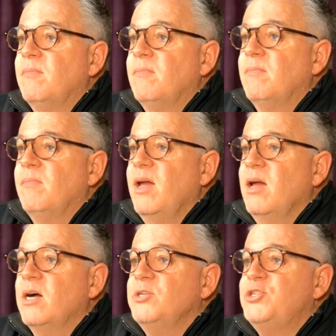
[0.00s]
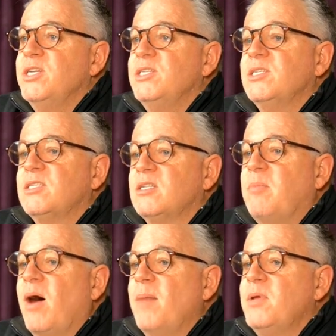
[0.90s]
my hunch is that the
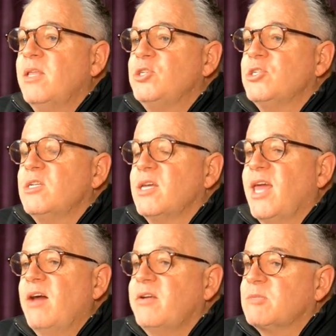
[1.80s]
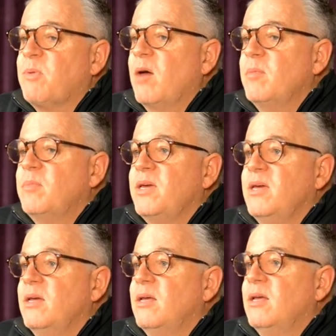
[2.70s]
population in the county is
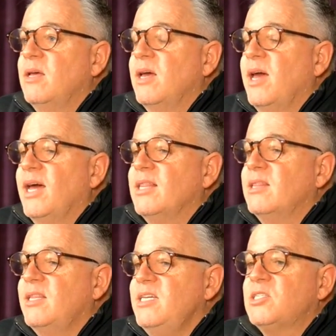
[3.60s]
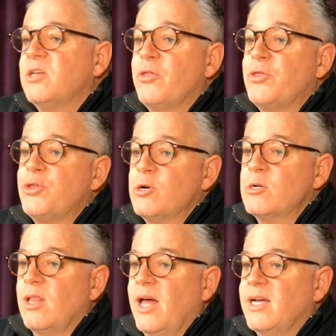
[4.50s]
probably at least a
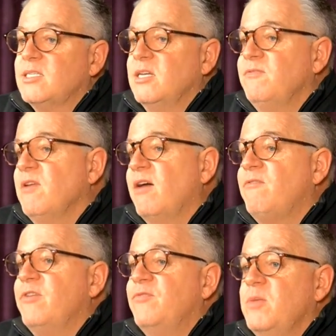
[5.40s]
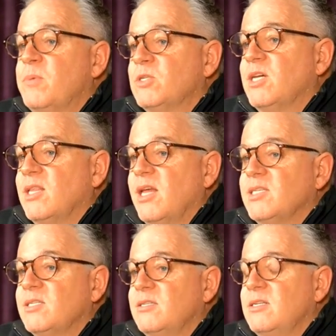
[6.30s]
third less, if not 50%
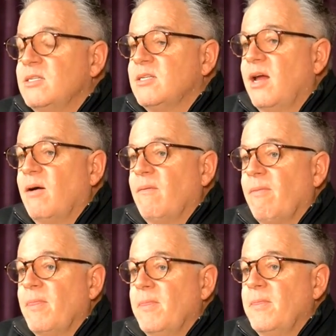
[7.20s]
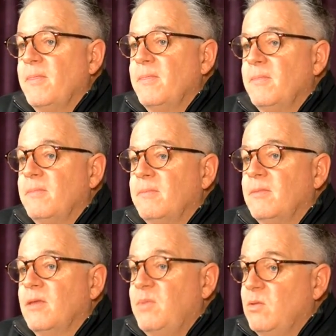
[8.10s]
less than it is now.
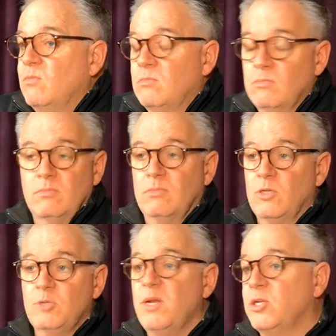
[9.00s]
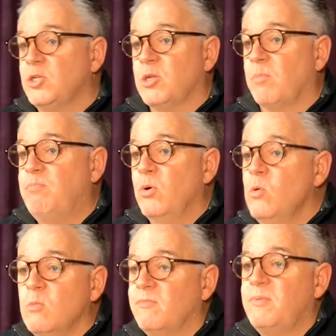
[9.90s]
I mean, there's been just a
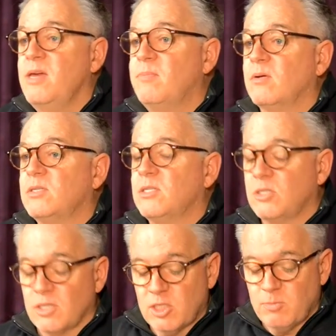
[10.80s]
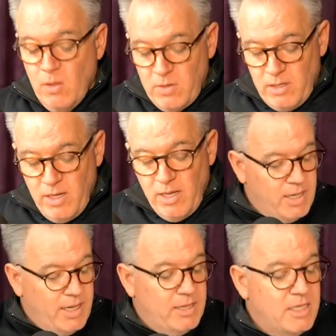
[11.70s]
boom of people. It's just exploded.
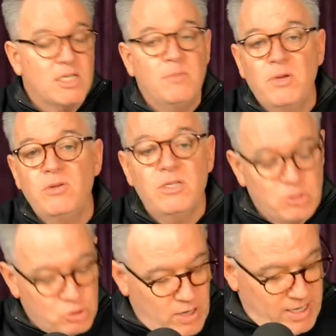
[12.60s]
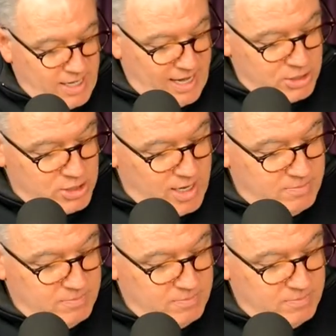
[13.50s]
And these communities are trying to catch up,